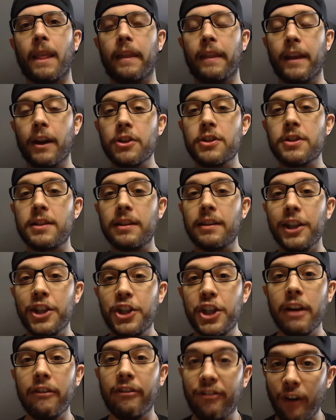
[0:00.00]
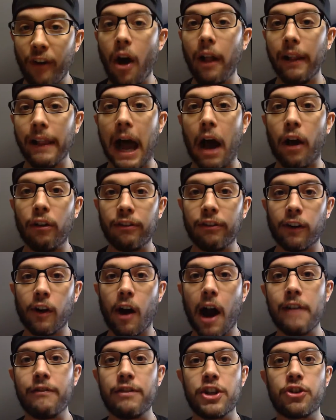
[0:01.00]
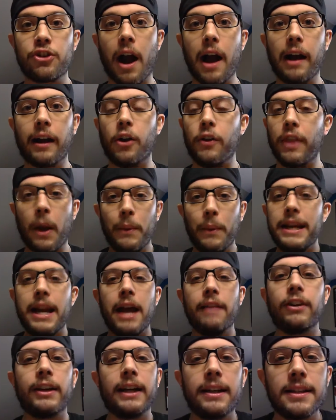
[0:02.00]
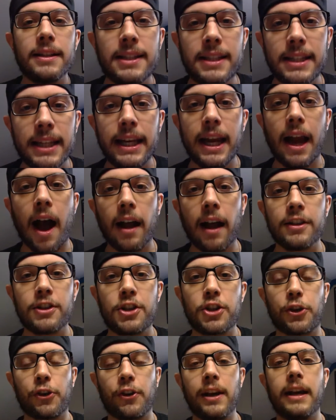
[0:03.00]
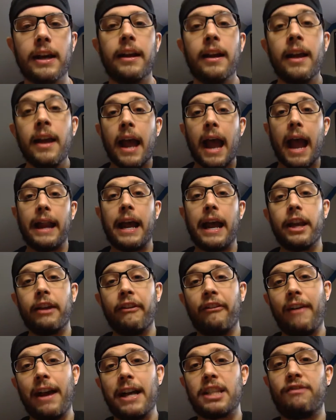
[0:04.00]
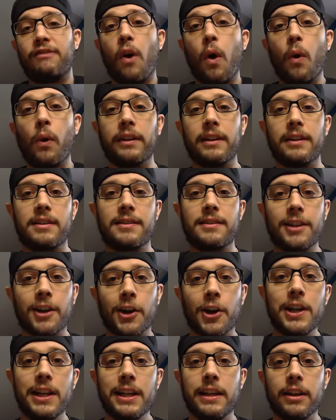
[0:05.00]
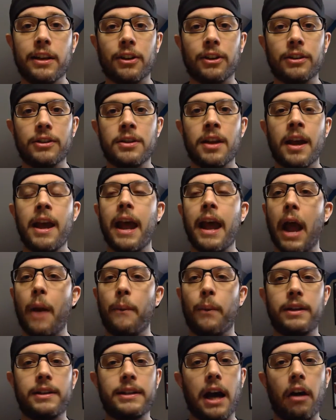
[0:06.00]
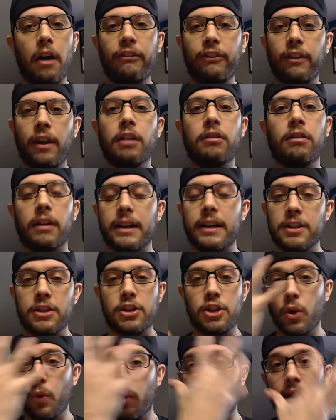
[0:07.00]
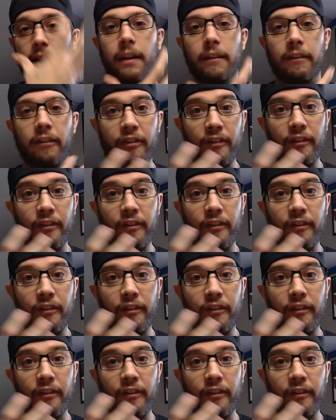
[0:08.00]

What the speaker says: There's legit fallout for Ivan Drago that we never get to see on screen. And now you fast forward this 30 years, and what Dolph Lundgren is doing